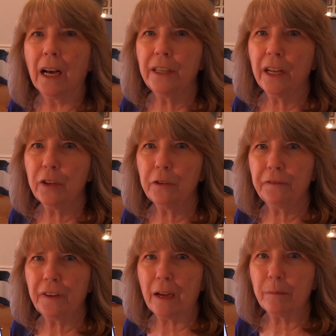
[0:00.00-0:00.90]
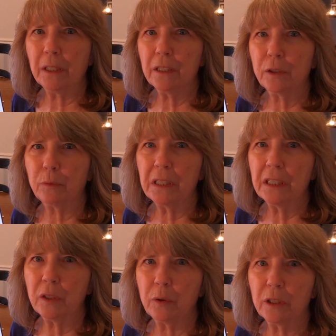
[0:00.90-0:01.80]
Another fabulous
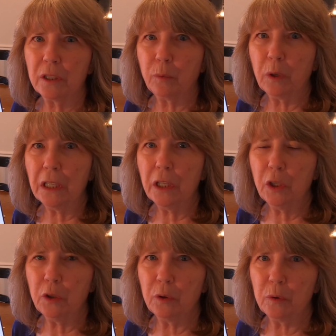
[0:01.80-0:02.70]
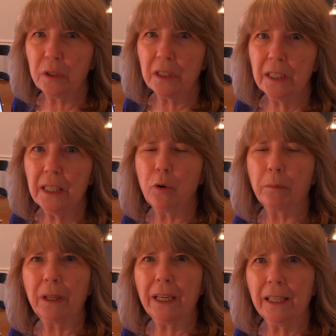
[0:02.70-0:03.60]
resource we used
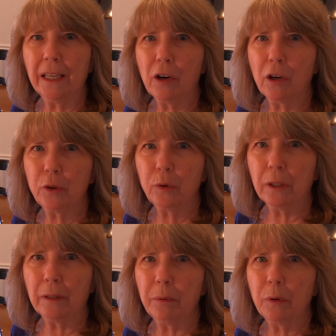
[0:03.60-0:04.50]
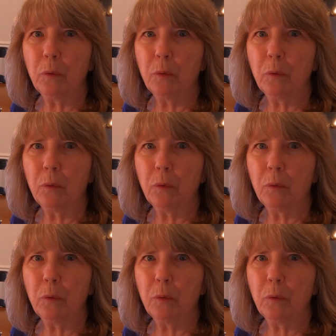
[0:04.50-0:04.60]
for planning our trip